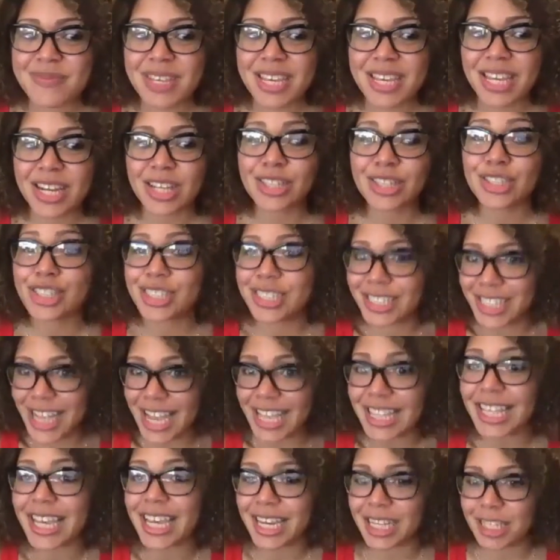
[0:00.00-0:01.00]
and
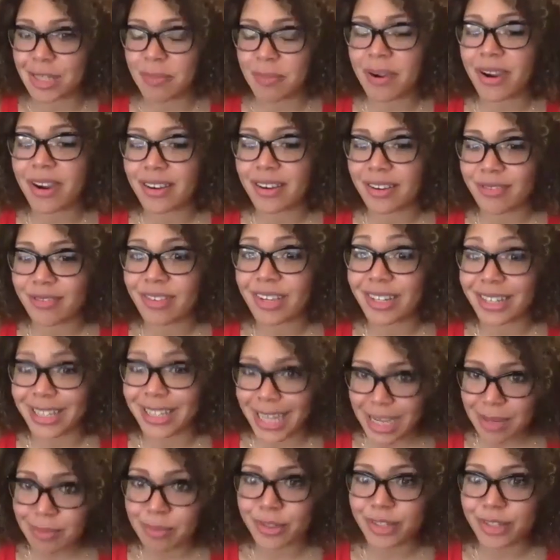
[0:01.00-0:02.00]
understanding it as part of their
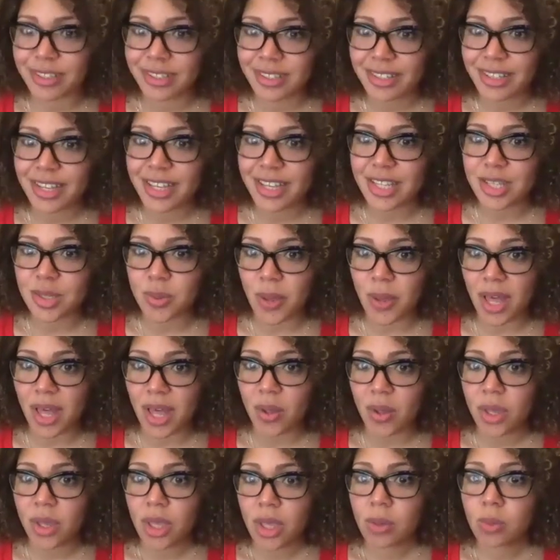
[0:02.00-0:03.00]
labor as
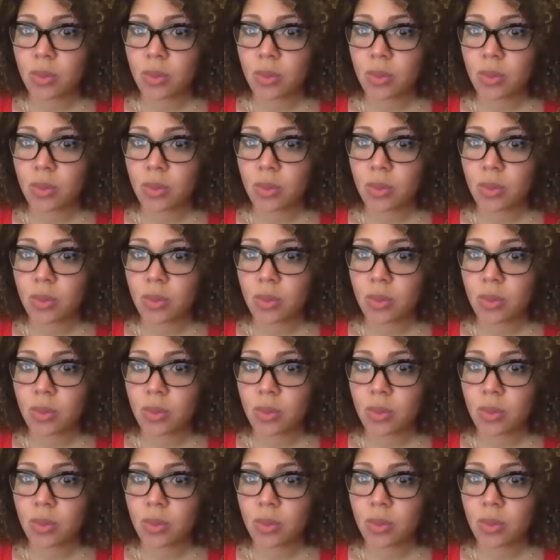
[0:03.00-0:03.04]
well,